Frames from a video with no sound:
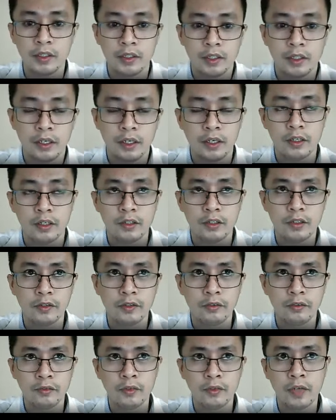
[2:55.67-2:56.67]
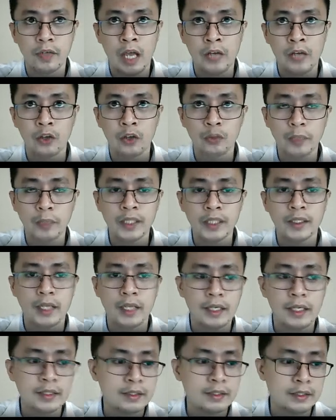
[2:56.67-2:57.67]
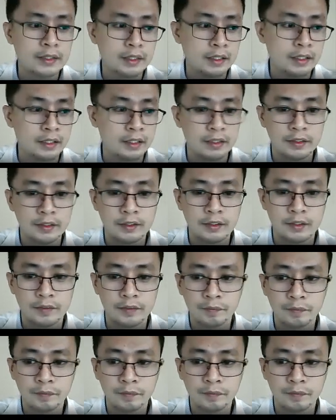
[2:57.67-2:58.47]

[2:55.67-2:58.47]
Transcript: or a notepad, class, is